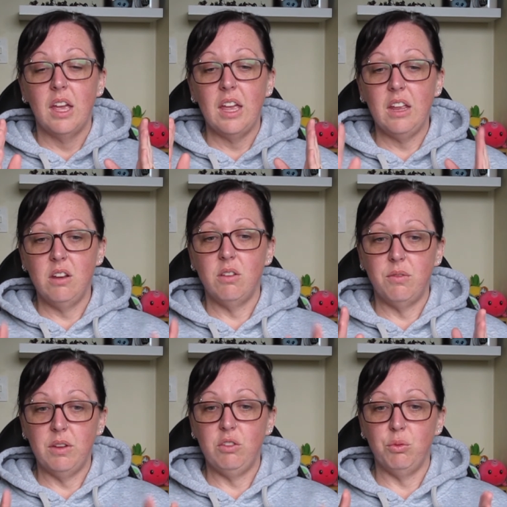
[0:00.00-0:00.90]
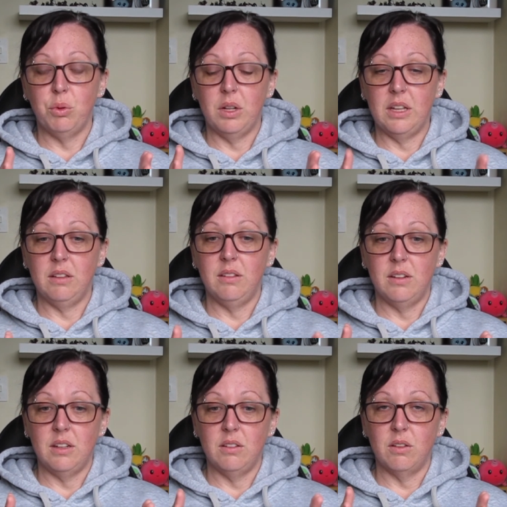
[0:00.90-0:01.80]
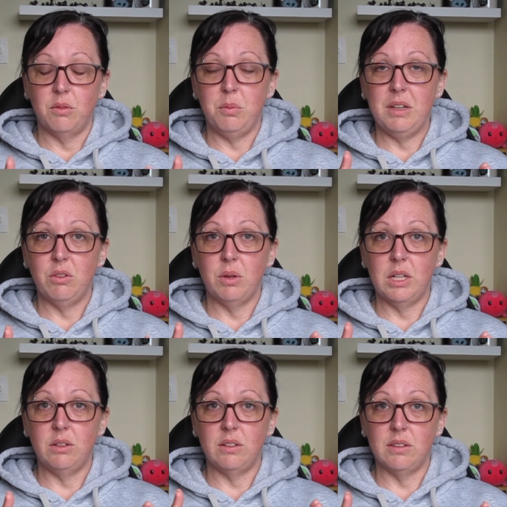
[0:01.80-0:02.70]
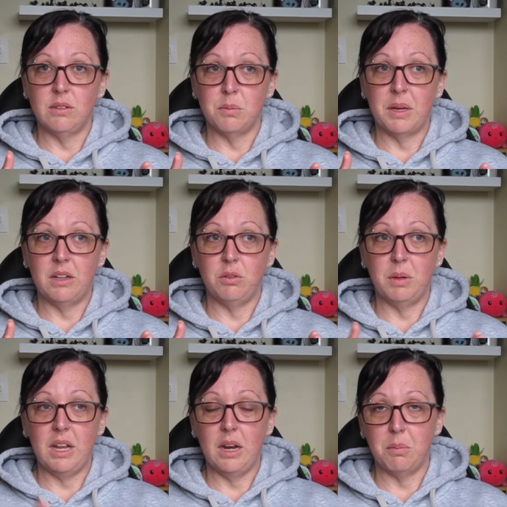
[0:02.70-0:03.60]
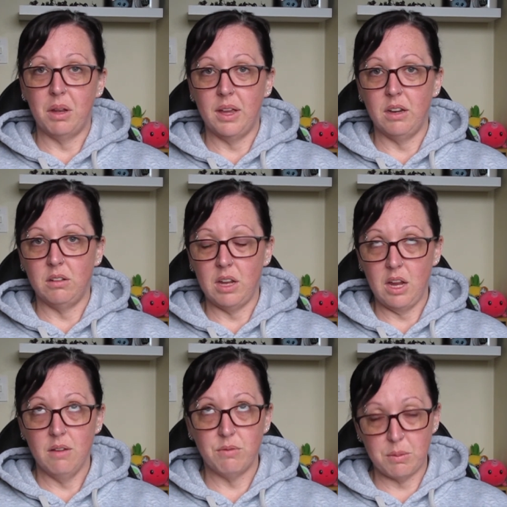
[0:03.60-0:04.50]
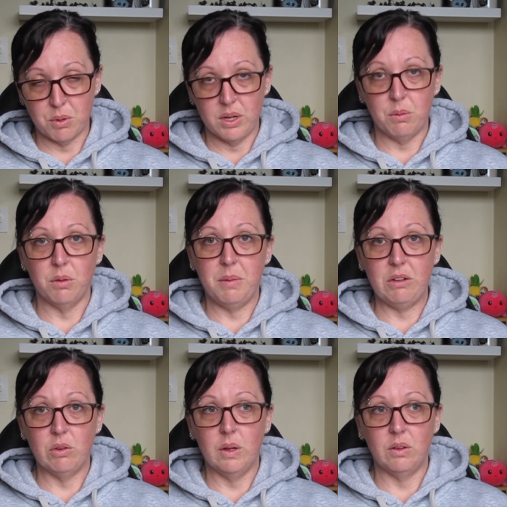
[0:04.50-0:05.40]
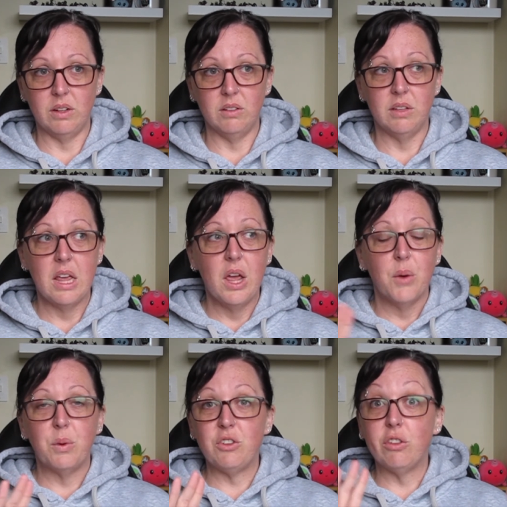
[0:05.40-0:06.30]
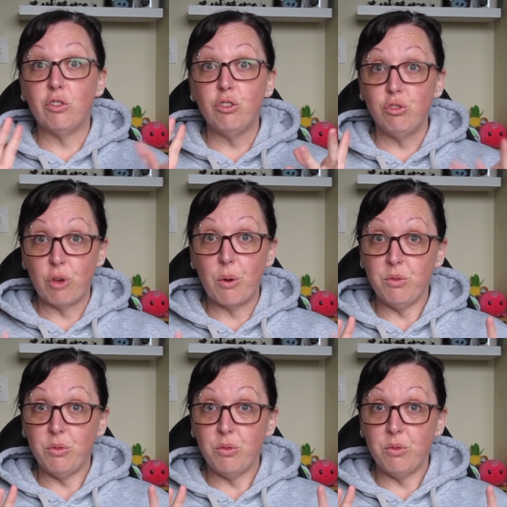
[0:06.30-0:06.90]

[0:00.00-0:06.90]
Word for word: individual instance of mental illness as a punishment and applied it to everybody with mental illness, which is so